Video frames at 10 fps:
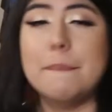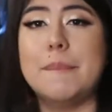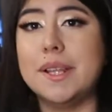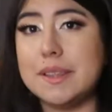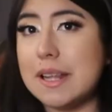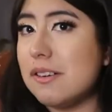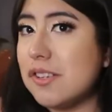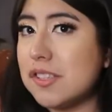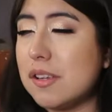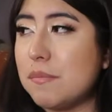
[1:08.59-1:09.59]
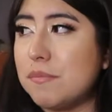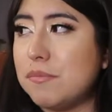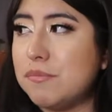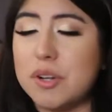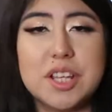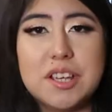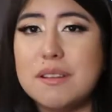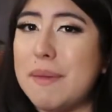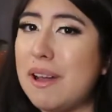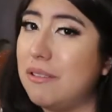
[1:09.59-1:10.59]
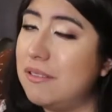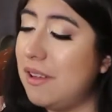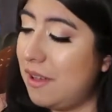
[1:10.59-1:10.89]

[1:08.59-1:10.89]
but there's a pretty good amount.